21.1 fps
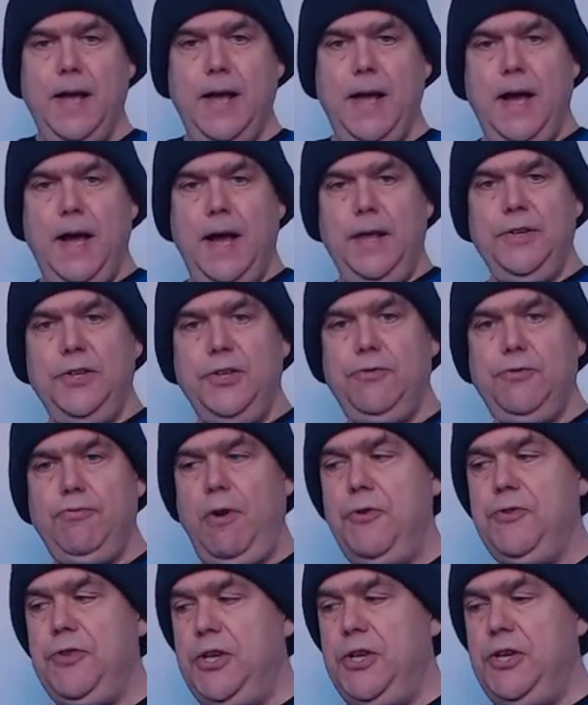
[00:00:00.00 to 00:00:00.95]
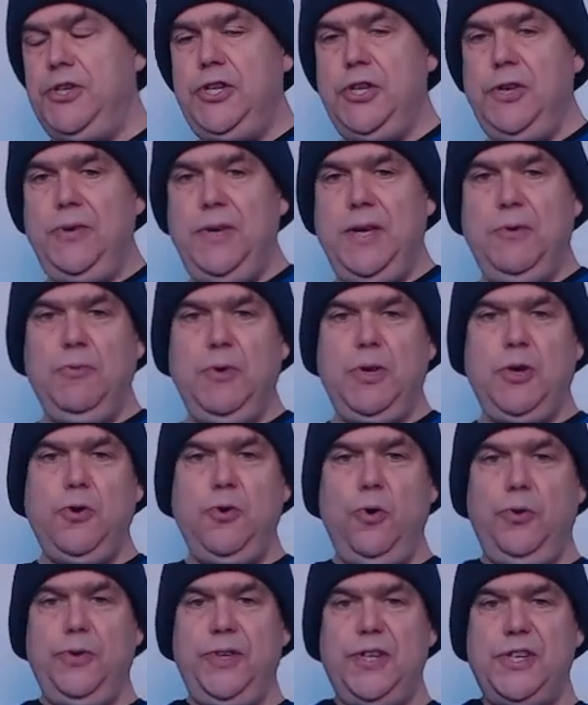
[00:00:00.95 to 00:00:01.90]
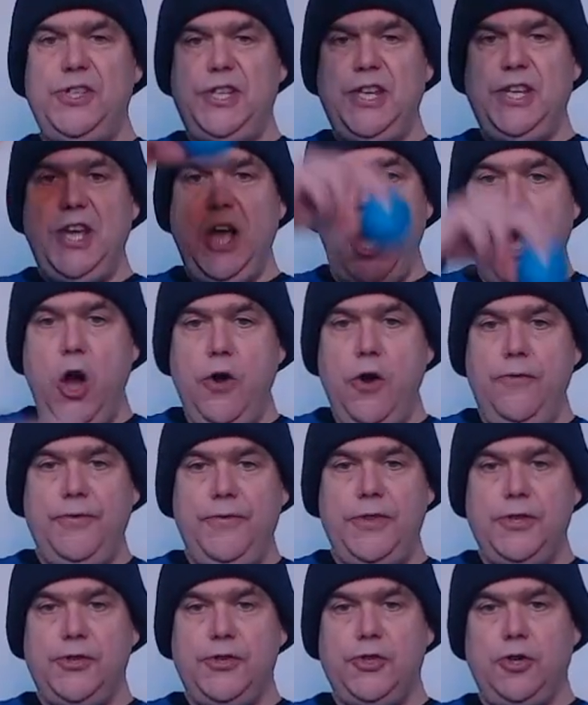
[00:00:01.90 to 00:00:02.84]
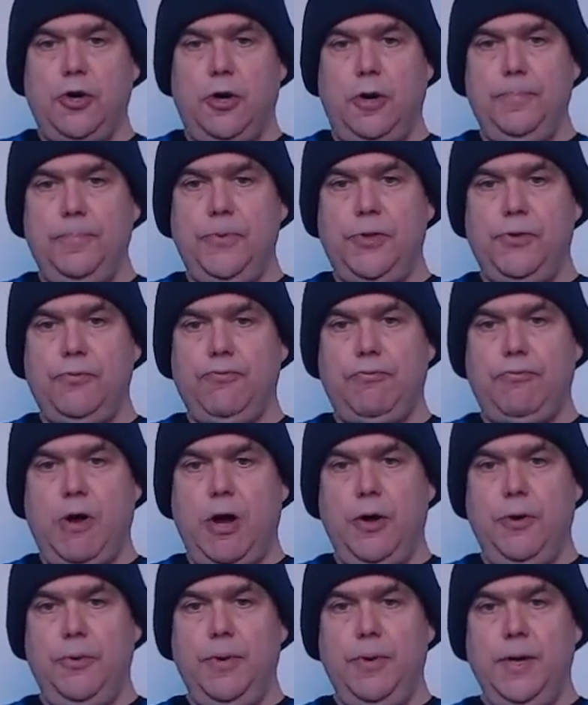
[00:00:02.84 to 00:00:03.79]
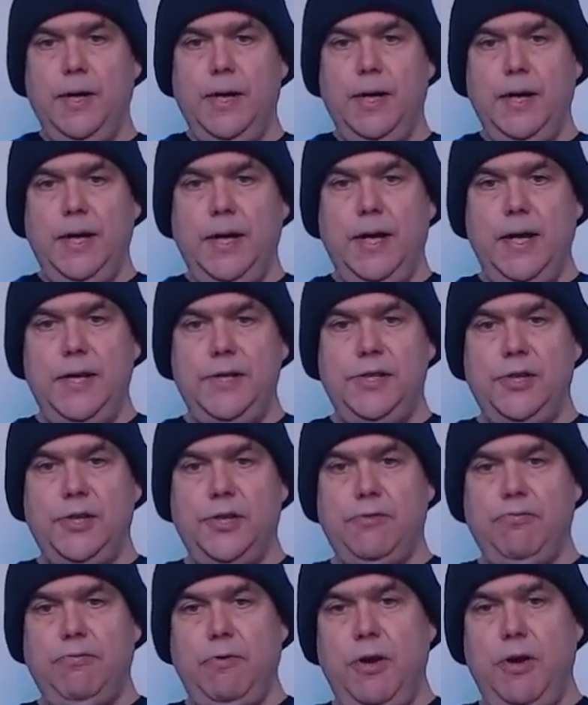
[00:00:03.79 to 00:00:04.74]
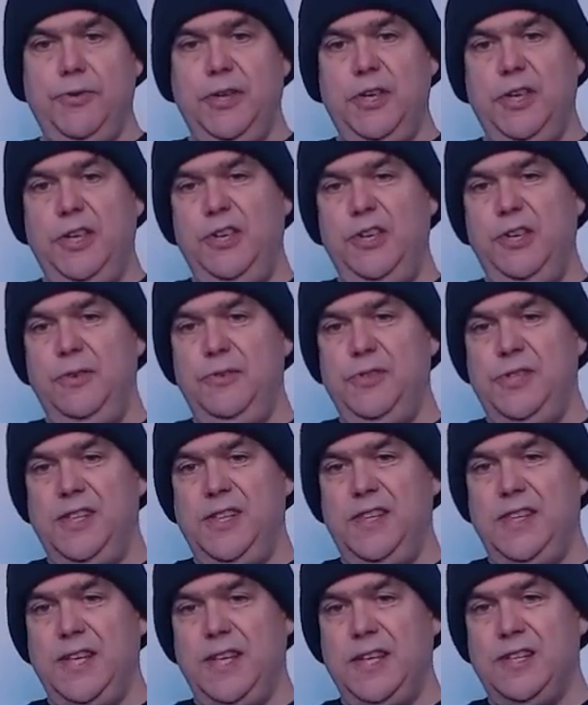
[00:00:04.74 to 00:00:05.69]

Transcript: And the throw that you're doing, we call this the over-the-top throw. It's a throw that you use in things